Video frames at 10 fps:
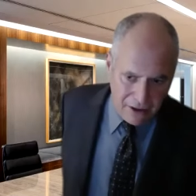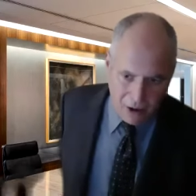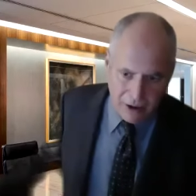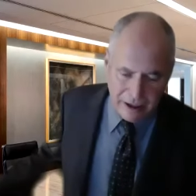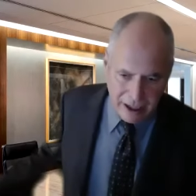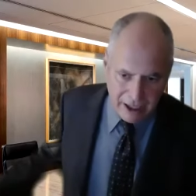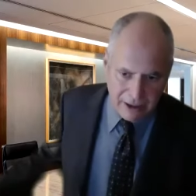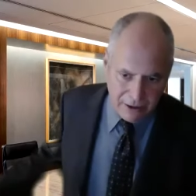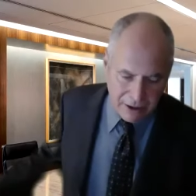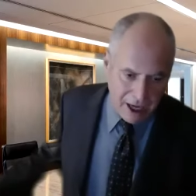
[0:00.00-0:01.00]
You are
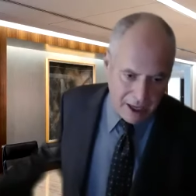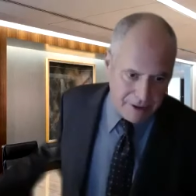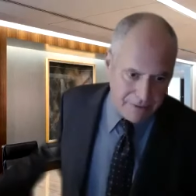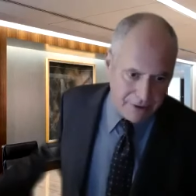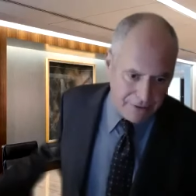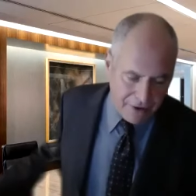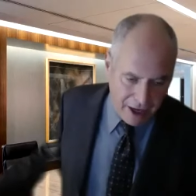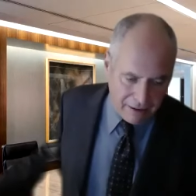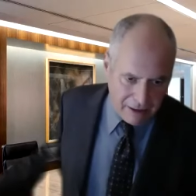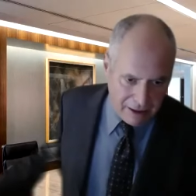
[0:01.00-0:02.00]
entitled to a copy of your
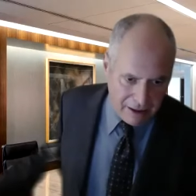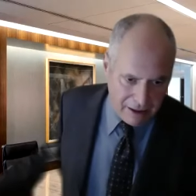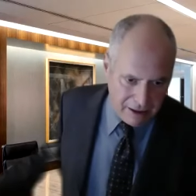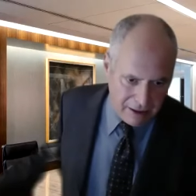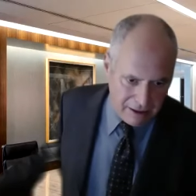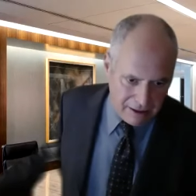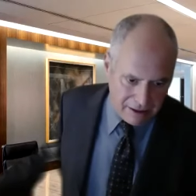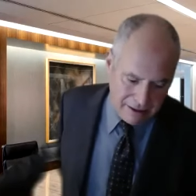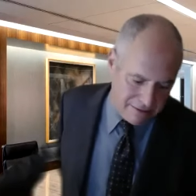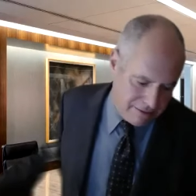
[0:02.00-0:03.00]
file.
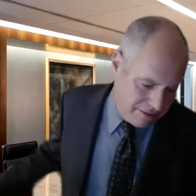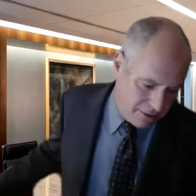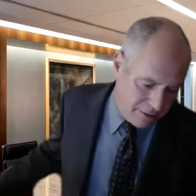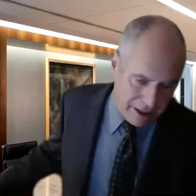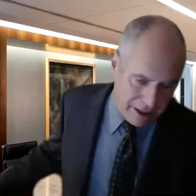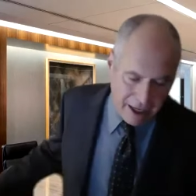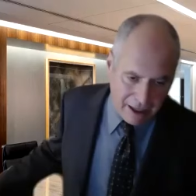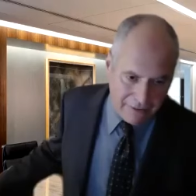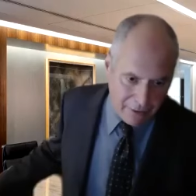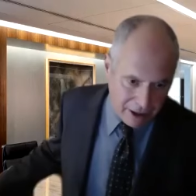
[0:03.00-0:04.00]
At least you would be in
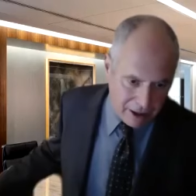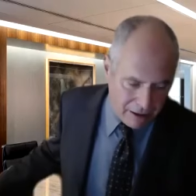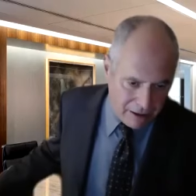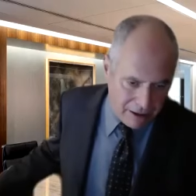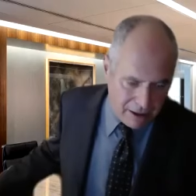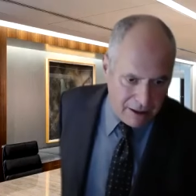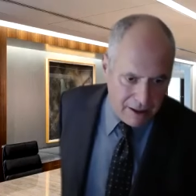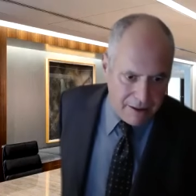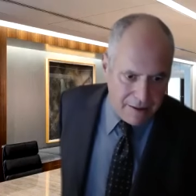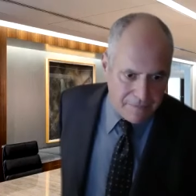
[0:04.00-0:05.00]
California.
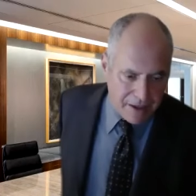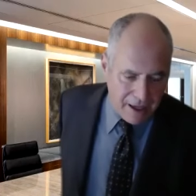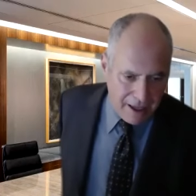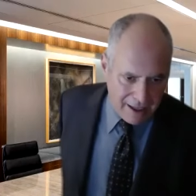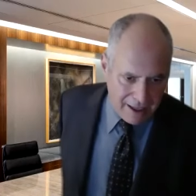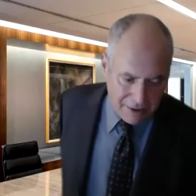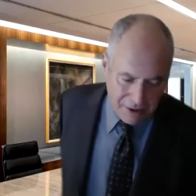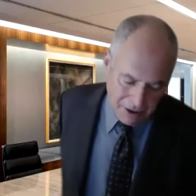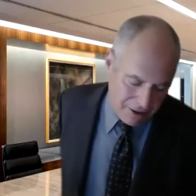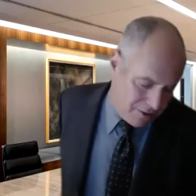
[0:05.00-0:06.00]
And I'm
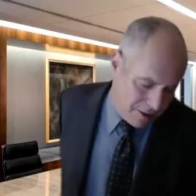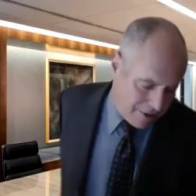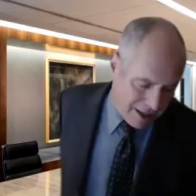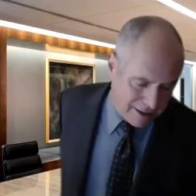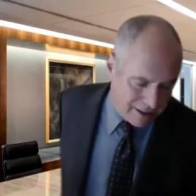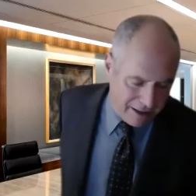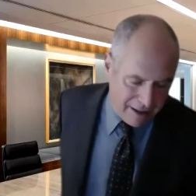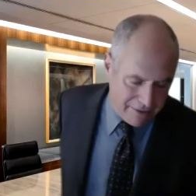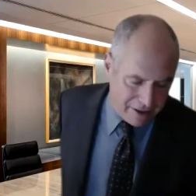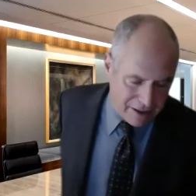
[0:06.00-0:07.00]
sure you are
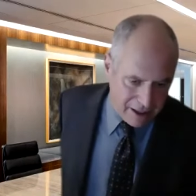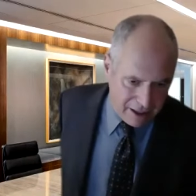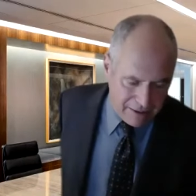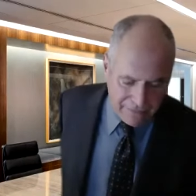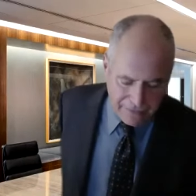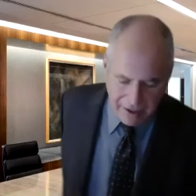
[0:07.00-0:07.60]
practically in every state.